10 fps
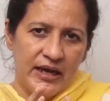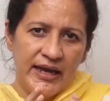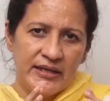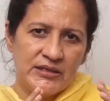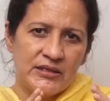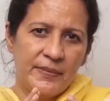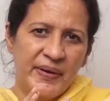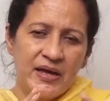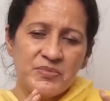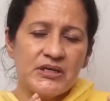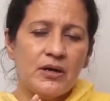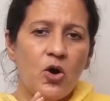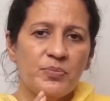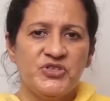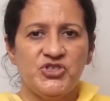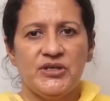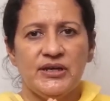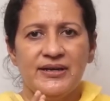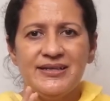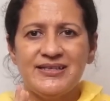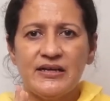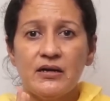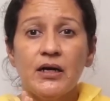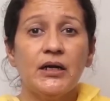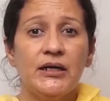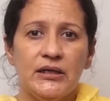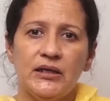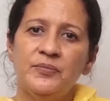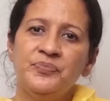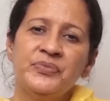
It becomes an obstacle, it's a hurdle